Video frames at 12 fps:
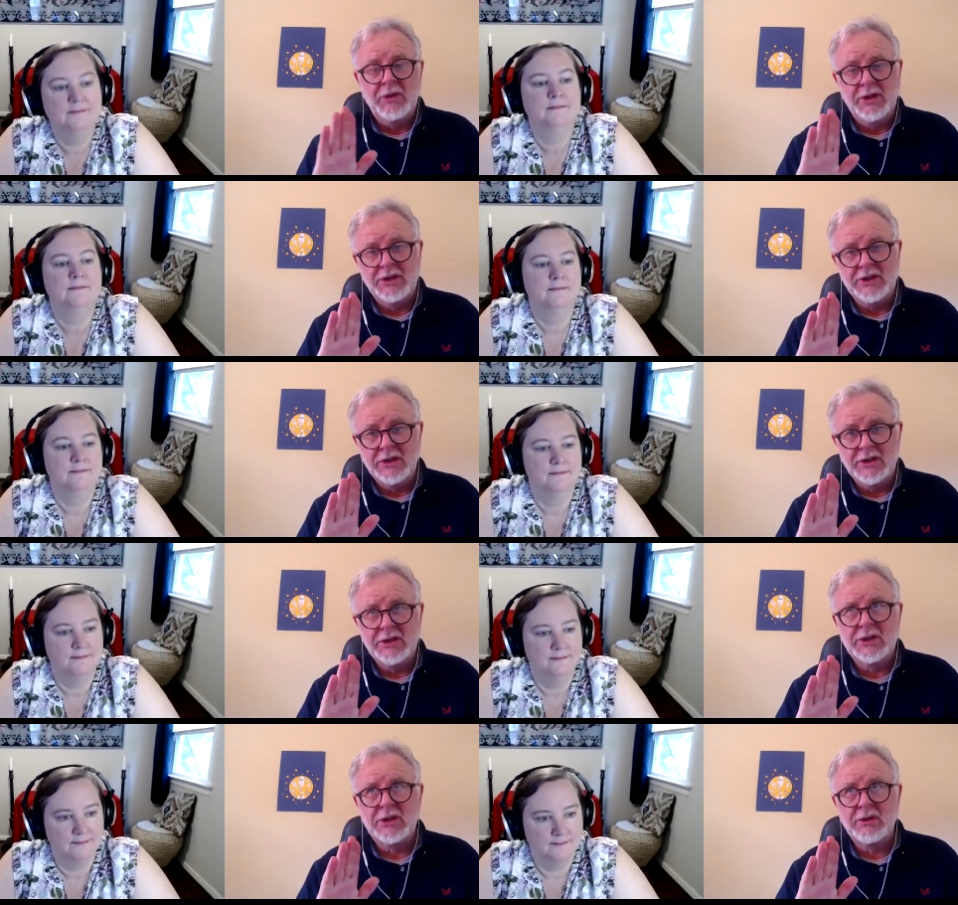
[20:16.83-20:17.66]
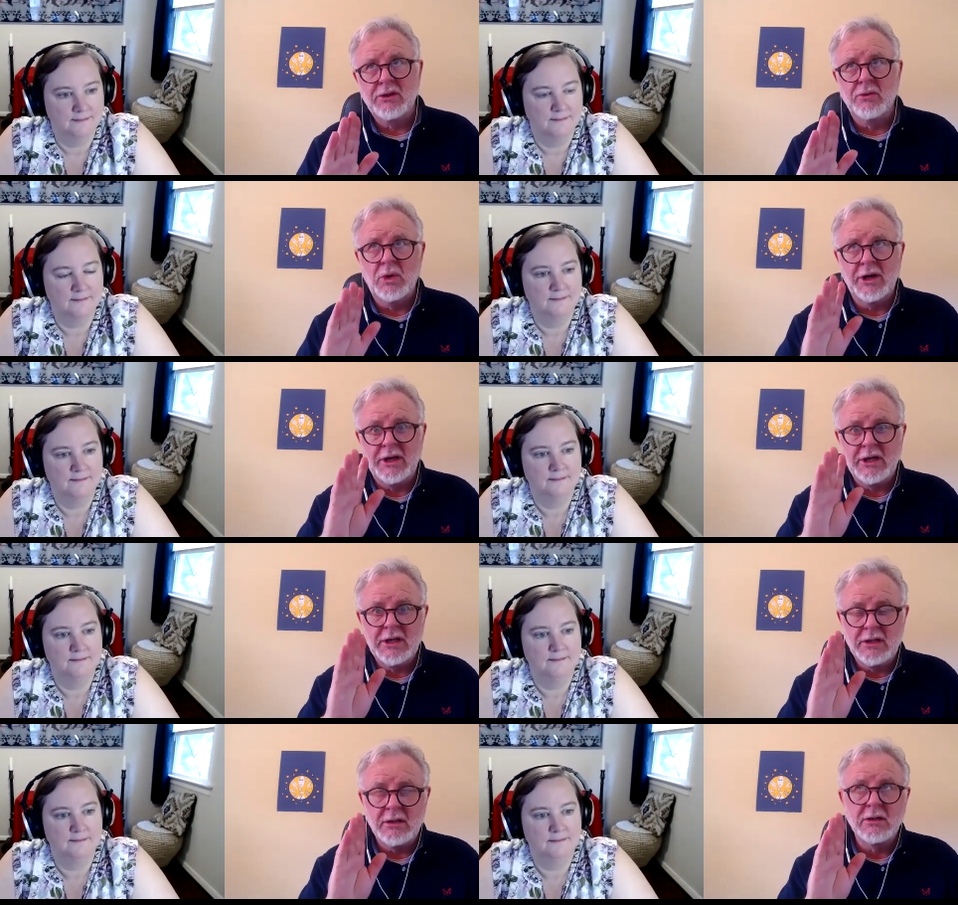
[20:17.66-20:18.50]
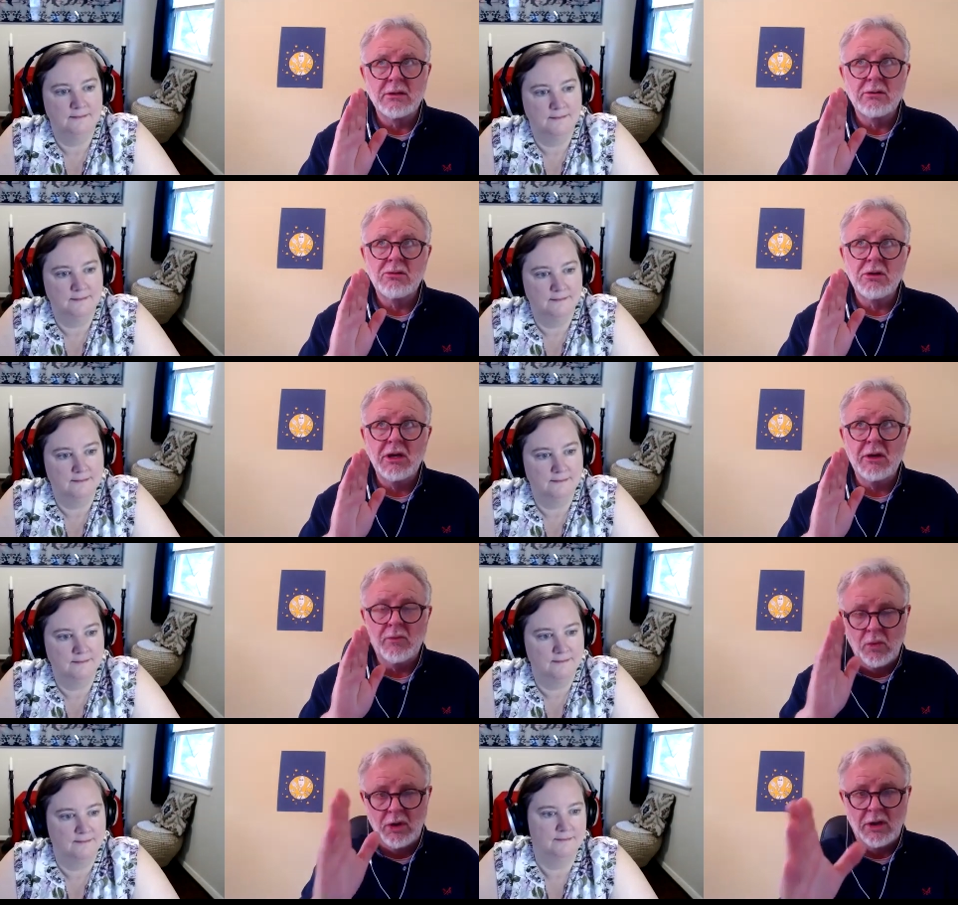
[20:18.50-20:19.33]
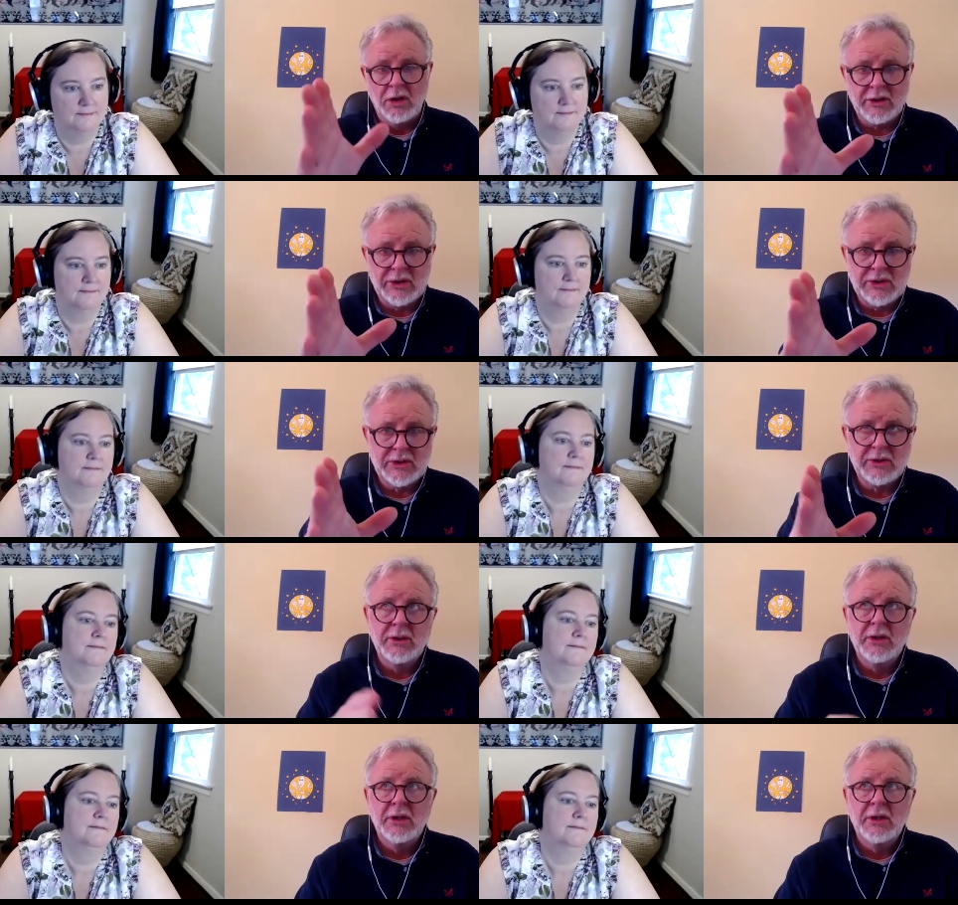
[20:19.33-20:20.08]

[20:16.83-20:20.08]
Speaker 1: this is the way it works